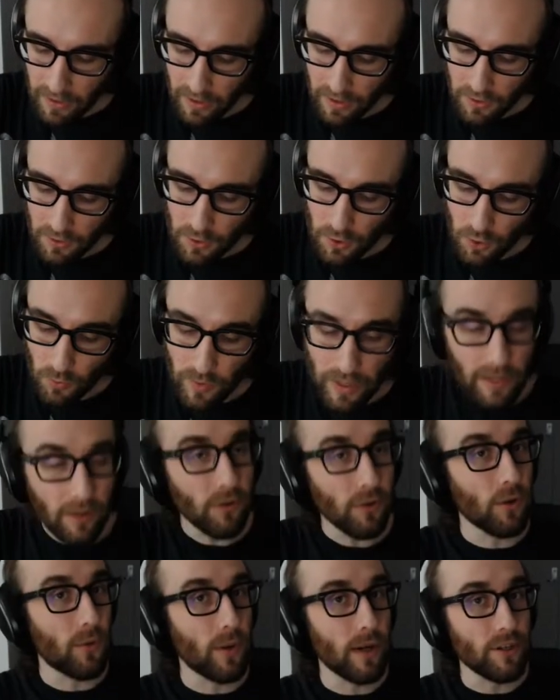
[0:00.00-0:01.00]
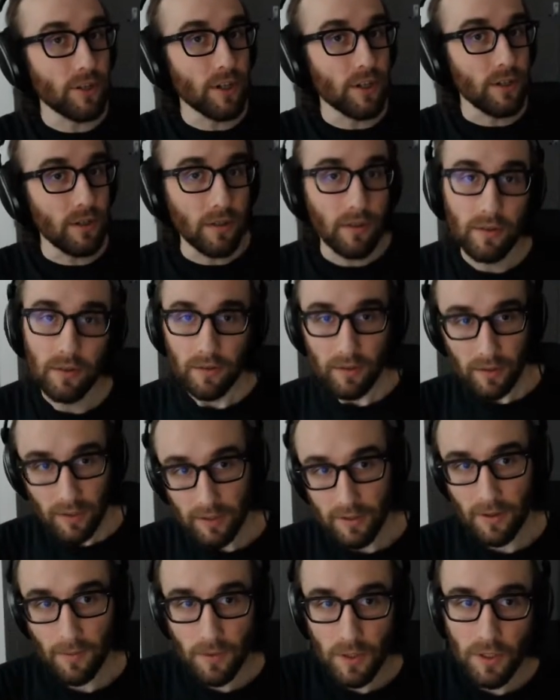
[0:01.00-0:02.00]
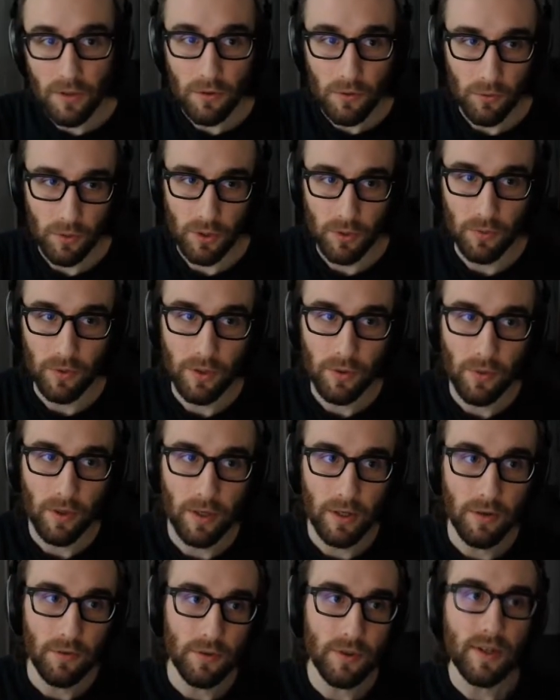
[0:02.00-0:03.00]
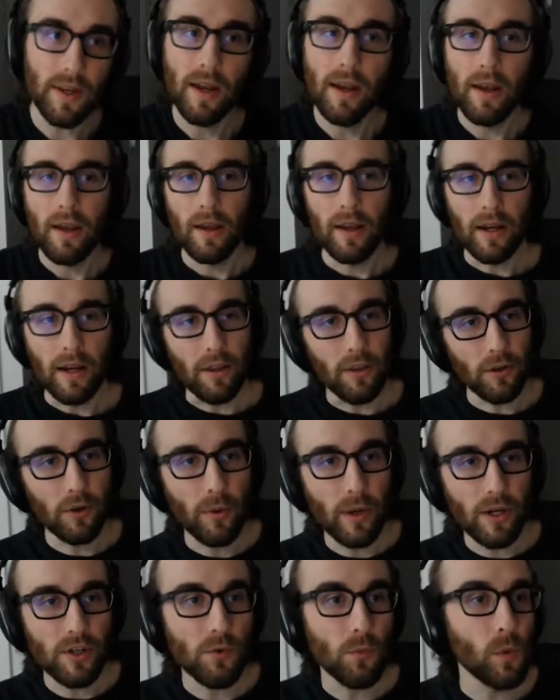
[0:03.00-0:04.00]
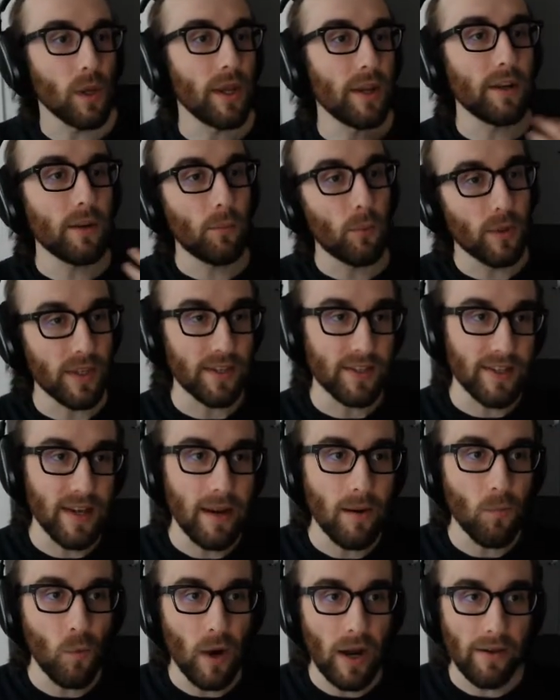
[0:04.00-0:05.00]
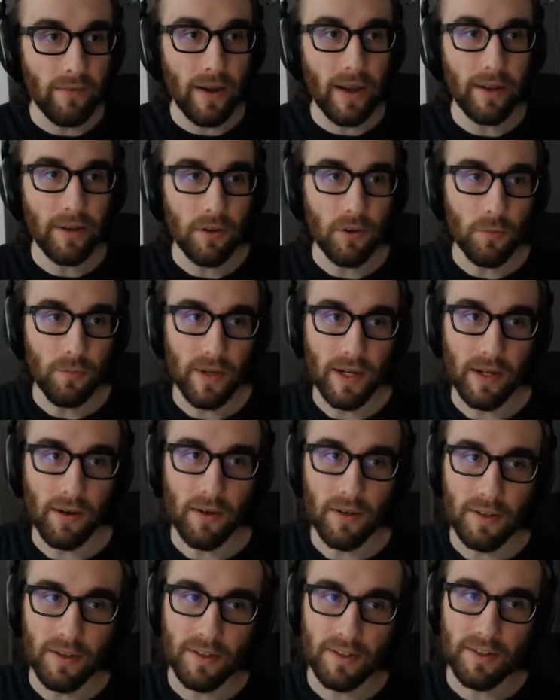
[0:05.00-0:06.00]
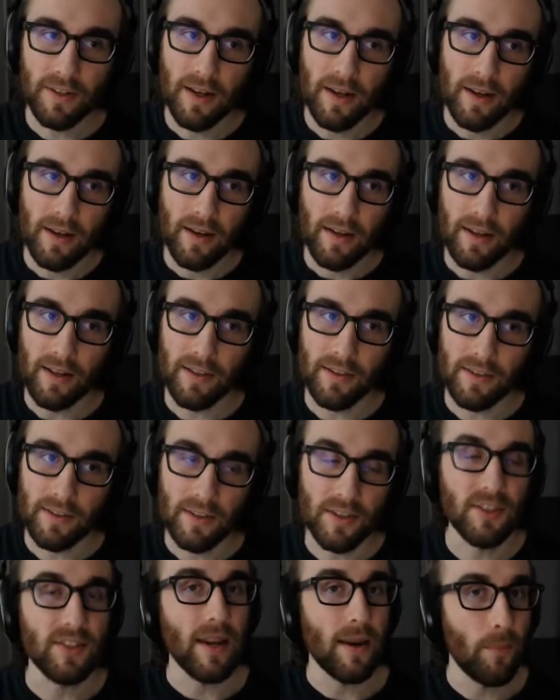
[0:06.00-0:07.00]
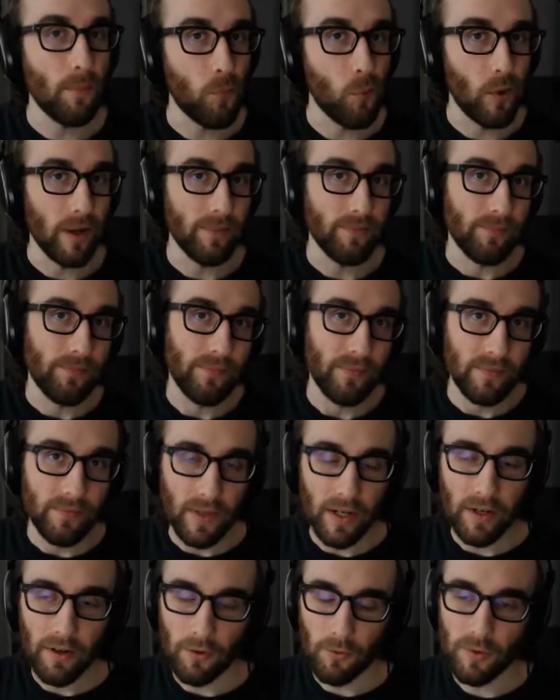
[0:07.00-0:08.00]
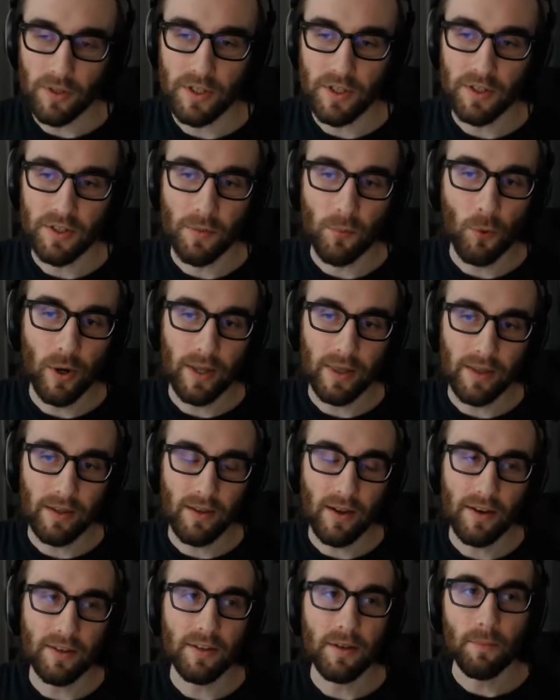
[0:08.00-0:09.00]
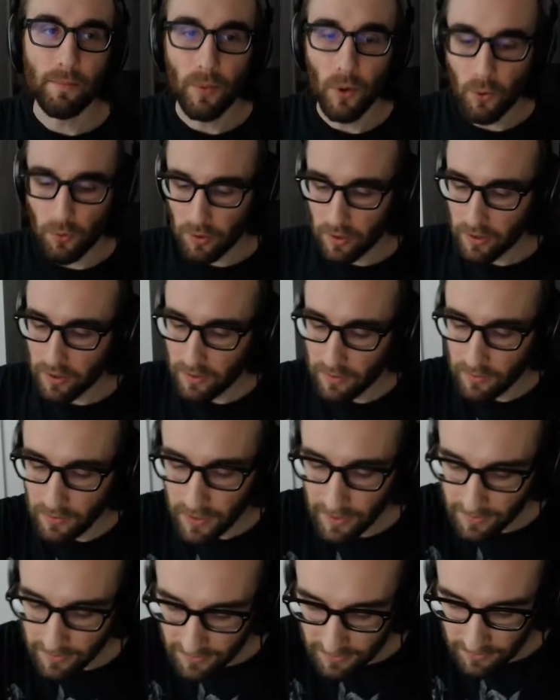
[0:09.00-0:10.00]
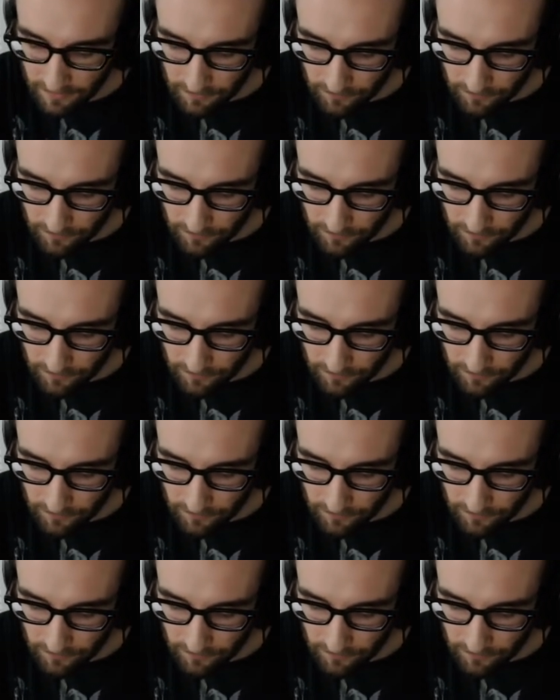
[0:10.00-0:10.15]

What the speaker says: to either equation. It's up to you which one you want to use. Either equation will end up with the same y value because it's the same point. In other words, it's a point that lies on both lines.